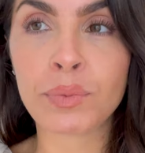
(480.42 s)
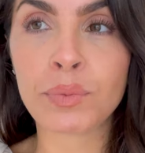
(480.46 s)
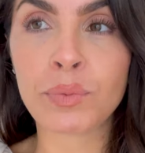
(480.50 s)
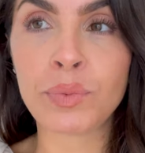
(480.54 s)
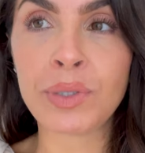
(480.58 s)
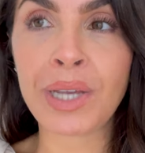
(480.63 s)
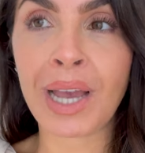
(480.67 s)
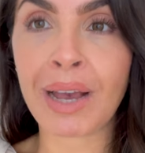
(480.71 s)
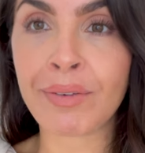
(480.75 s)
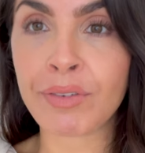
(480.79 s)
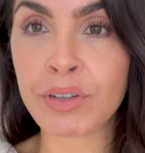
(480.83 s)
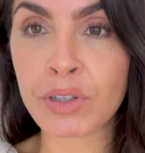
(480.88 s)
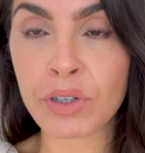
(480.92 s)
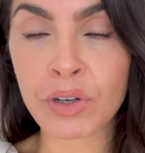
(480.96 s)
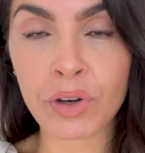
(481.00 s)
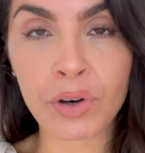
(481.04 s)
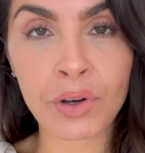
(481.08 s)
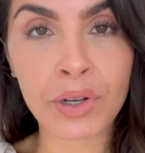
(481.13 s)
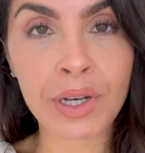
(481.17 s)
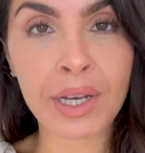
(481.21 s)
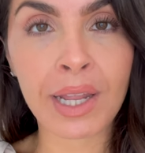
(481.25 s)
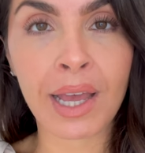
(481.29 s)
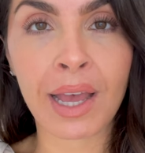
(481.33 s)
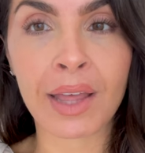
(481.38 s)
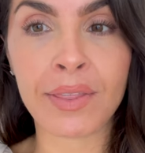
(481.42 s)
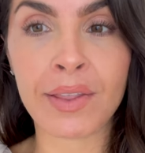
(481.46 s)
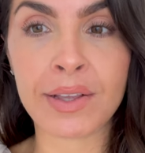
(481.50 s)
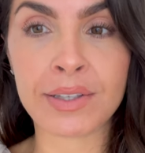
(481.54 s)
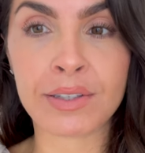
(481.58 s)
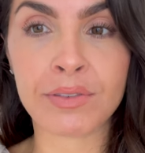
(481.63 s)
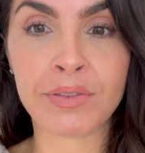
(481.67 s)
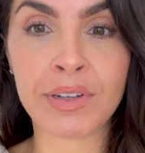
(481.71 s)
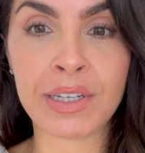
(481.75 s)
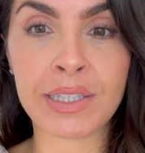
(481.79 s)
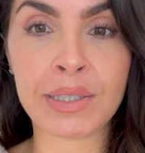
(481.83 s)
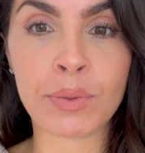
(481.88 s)
we haven't gone and there's
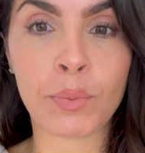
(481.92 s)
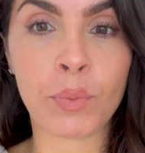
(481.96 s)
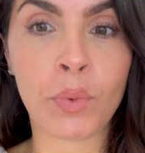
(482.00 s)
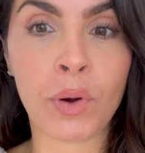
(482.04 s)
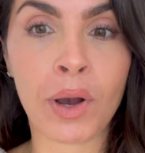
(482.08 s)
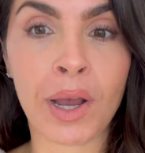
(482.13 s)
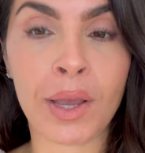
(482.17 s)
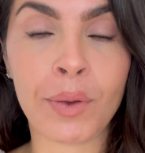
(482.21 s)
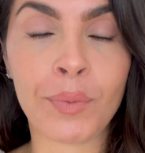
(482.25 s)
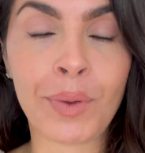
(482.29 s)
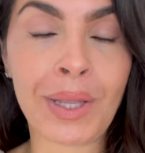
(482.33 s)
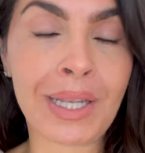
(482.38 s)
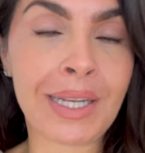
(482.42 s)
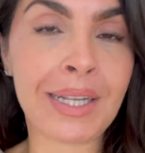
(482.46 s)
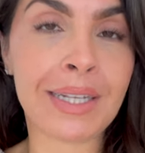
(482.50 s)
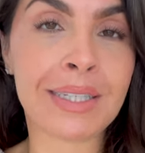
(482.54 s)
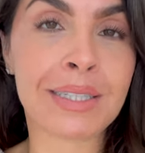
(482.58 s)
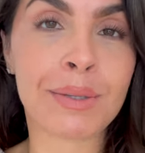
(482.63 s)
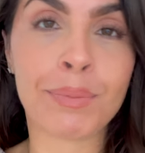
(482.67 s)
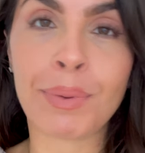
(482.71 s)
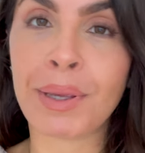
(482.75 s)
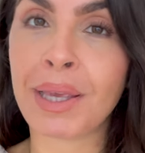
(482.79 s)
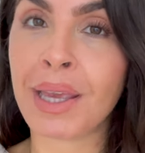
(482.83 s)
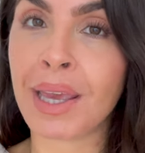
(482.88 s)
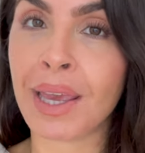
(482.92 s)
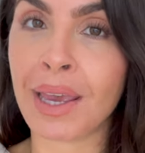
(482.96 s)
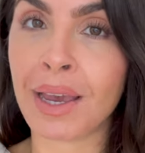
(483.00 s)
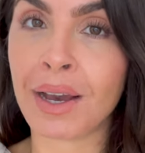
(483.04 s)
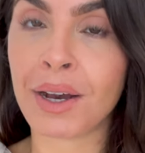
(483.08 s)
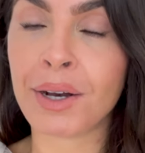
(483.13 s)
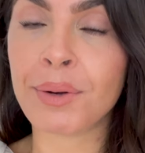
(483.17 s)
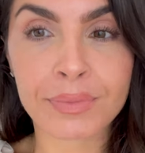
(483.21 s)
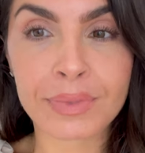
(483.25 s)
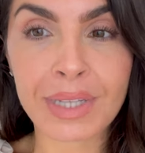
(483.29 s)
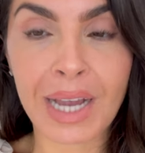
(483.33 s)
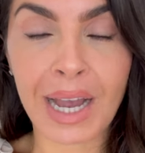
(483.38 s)
a reason why we need to be
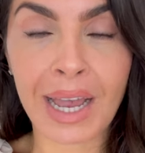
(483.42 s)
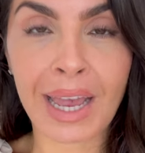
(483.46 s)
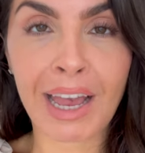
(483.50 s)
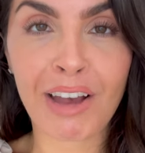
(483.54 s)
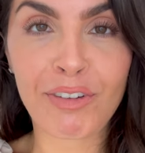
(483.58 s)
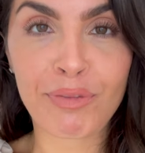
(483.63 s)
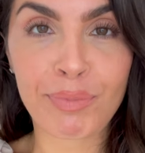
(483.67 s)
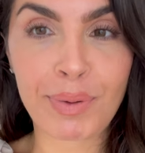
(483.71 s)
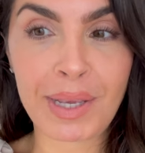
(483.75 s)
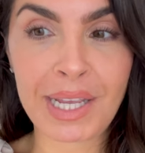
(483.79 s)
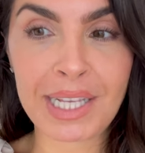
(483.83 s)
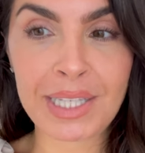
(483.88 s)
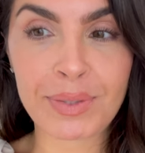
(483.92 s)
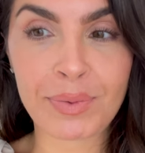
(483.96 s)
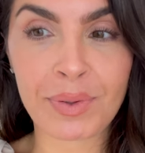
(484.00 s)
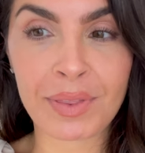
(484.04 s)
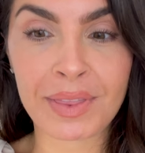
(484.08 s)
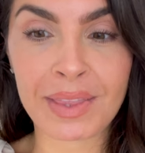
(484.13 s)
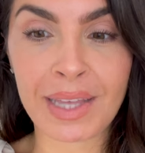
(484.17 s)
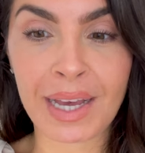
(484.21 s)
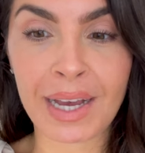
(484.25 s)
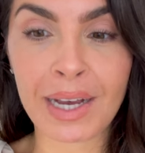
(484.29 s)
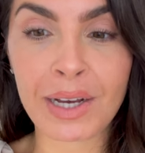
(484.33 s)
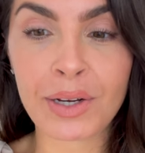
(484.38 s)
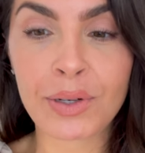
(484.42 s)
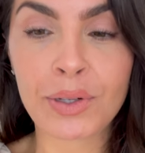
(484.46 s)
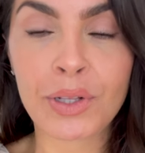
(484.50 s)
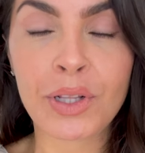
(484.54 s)
here. I have peace with that,